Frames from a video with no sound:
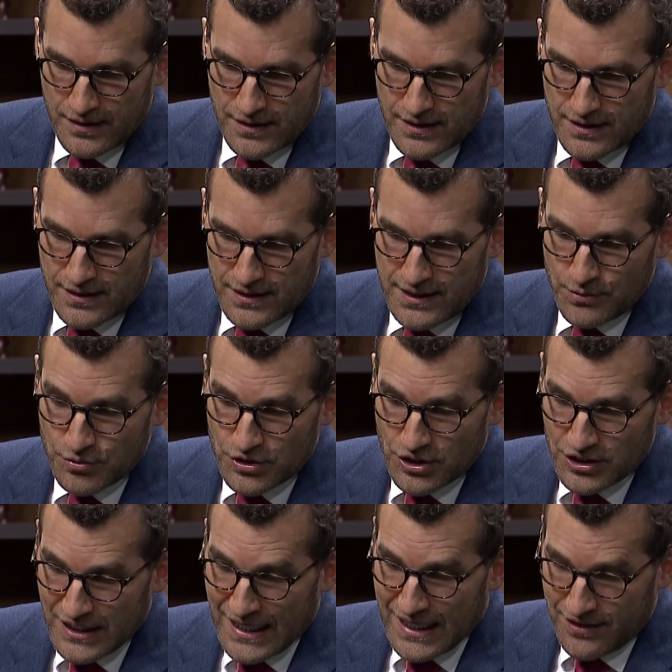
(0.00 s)
Uh, he would
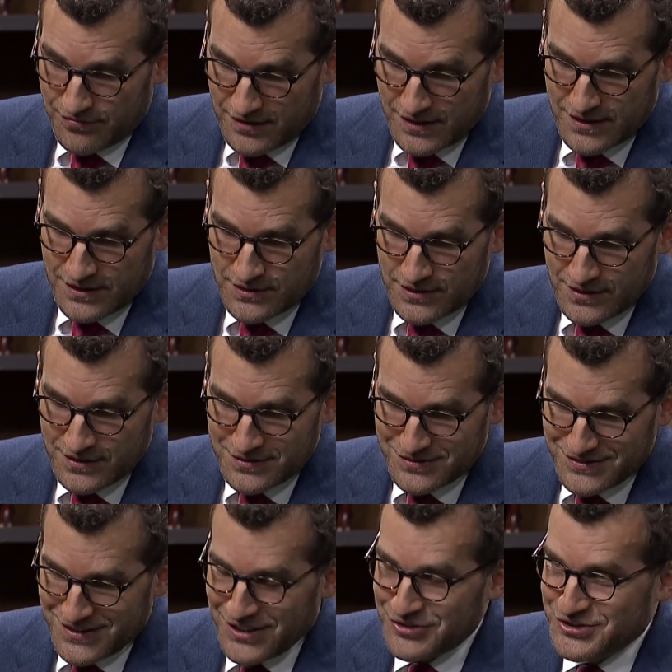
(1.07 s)
not have, and
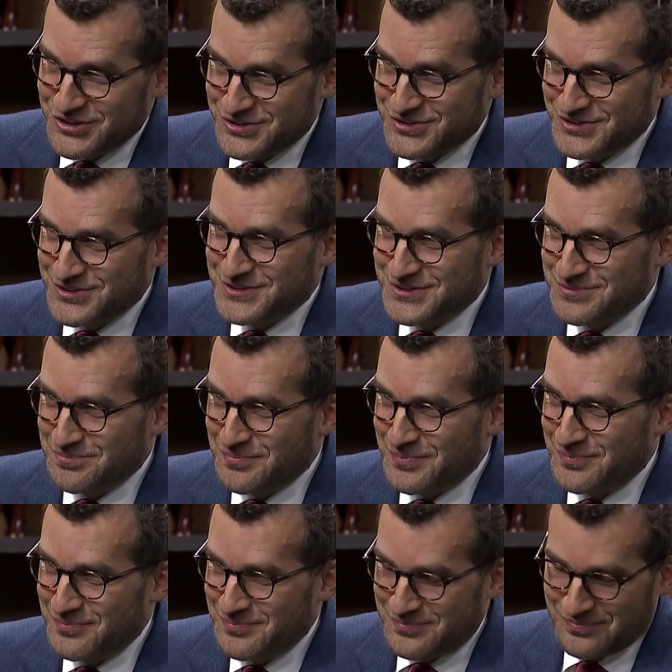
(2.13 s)
here she's
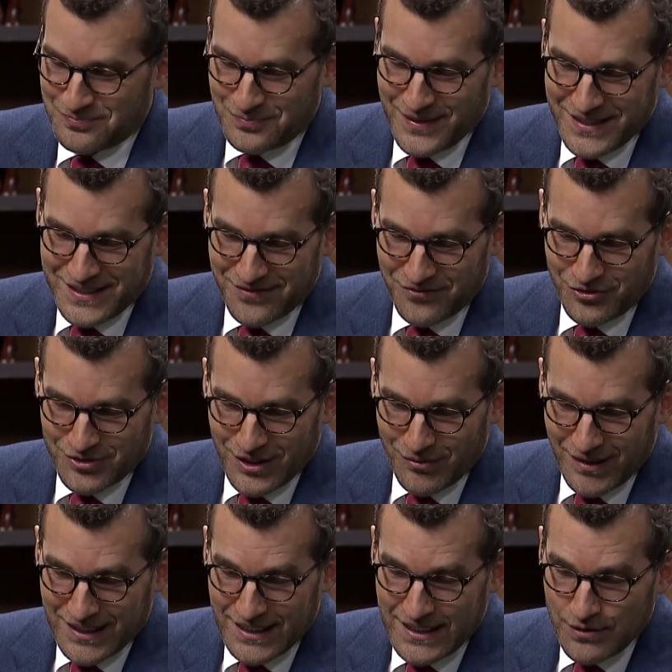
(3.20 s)
speaking very
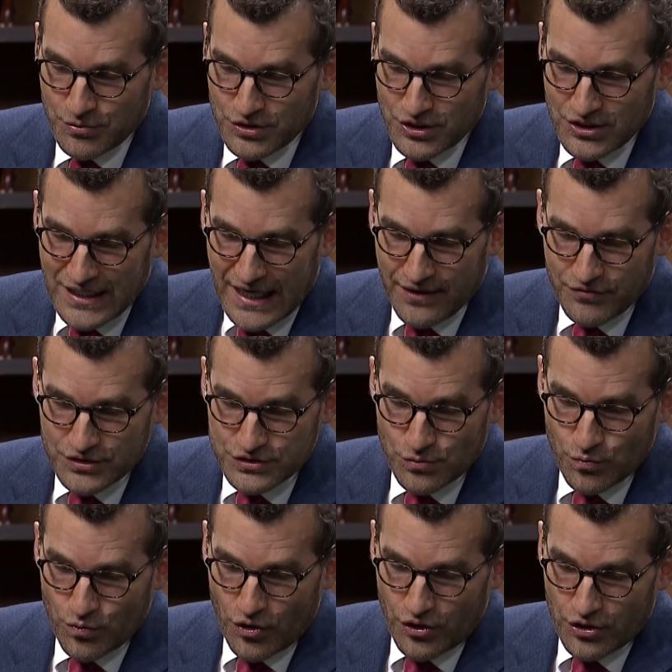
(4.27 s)
directly, he would not have us
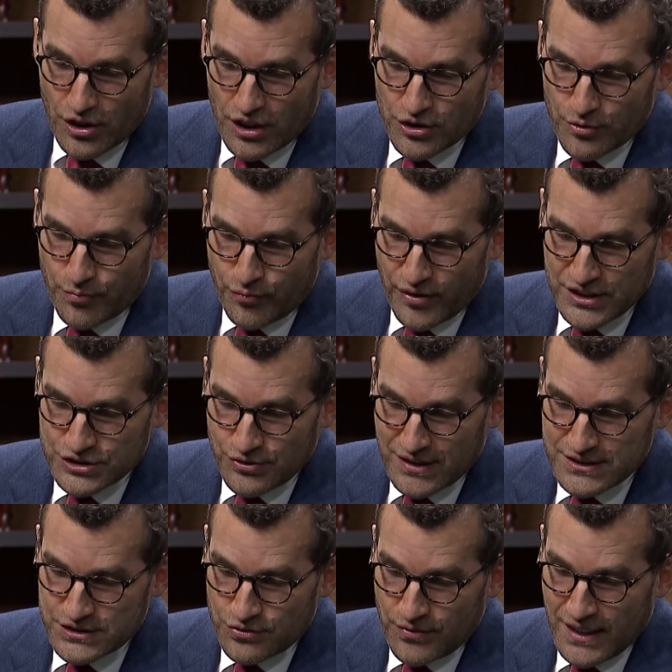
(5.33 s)
work under pressure
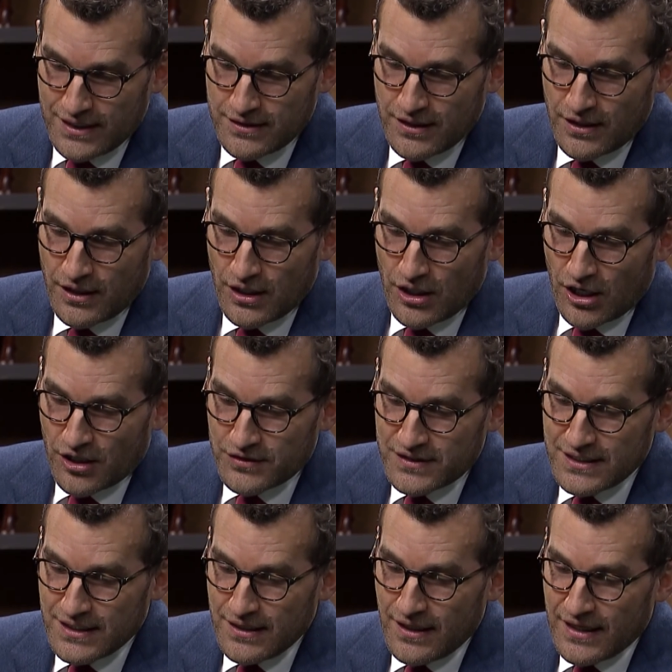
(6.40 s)
and strain
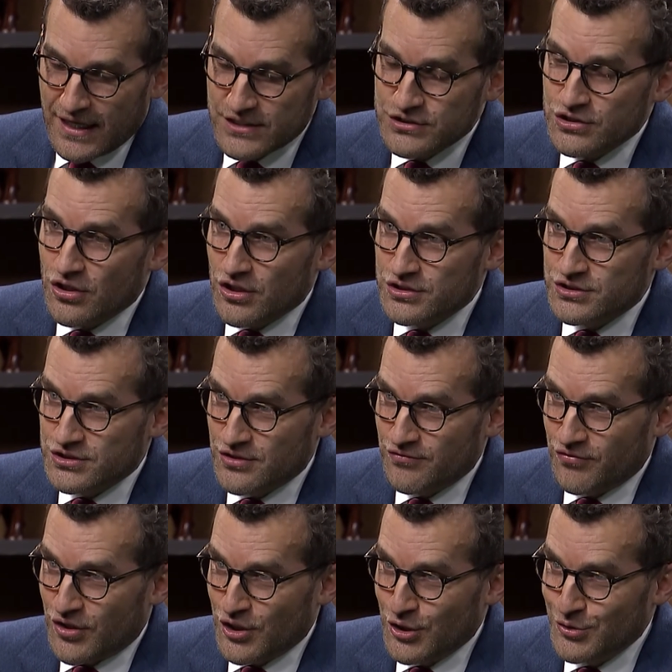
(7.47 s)
until exhaustion
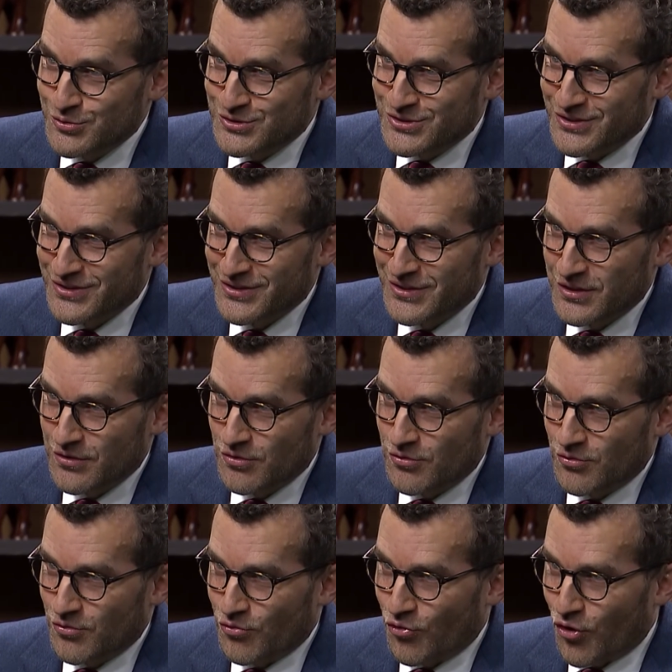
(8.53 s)
follows
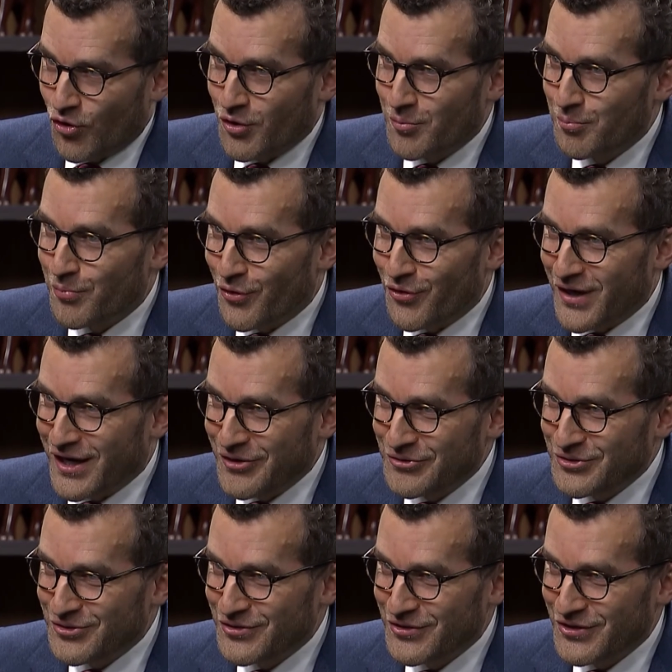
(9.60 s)
wow. or burnout
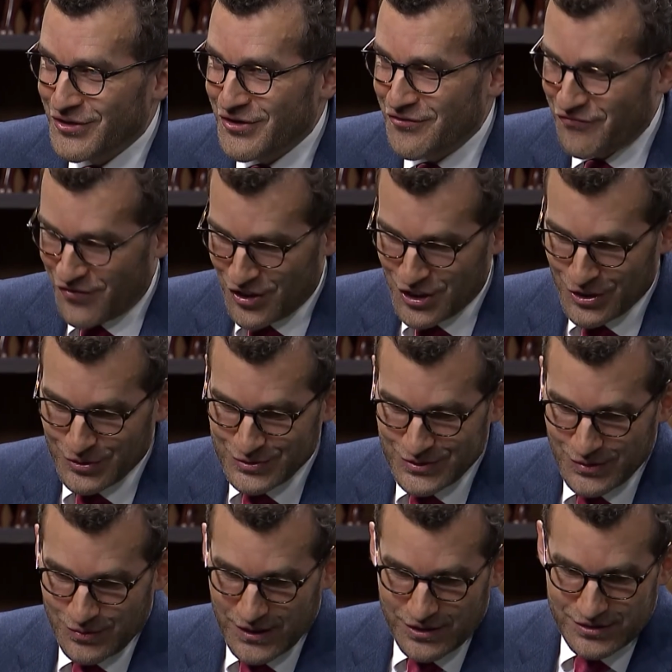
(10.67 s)
right.
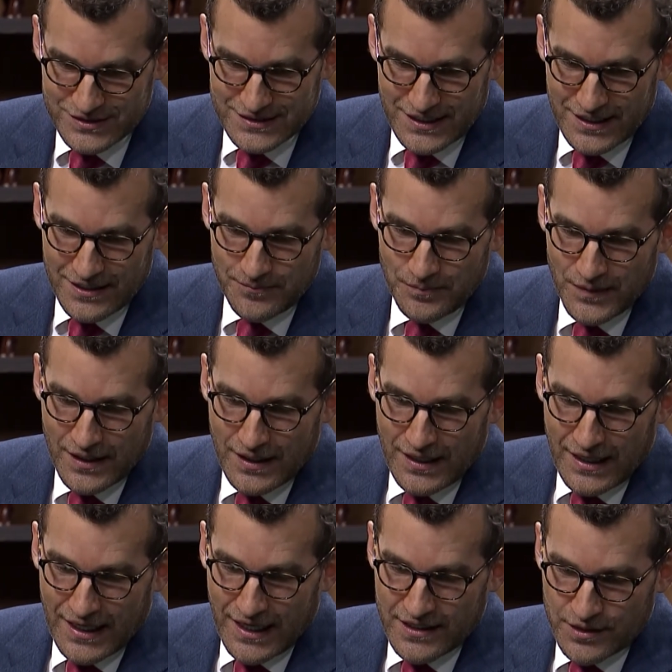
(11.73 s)
follows, we could say,
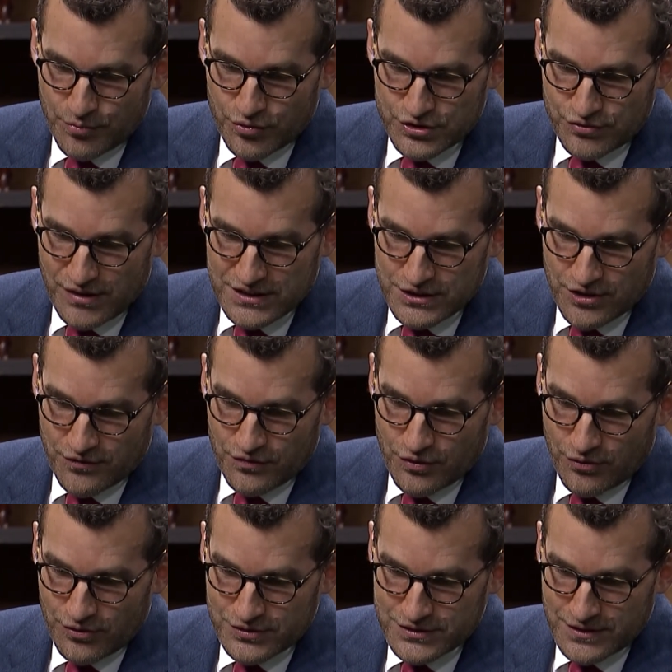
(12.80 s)
and the prostration of
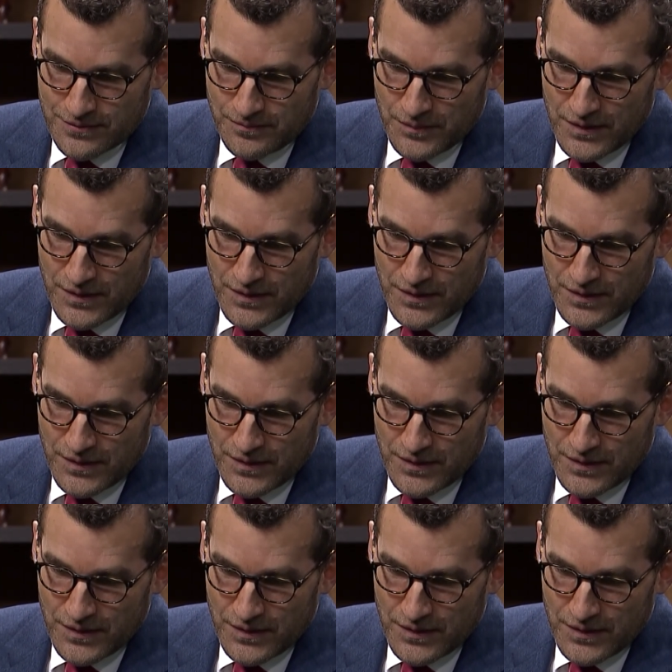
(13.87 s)
nerves.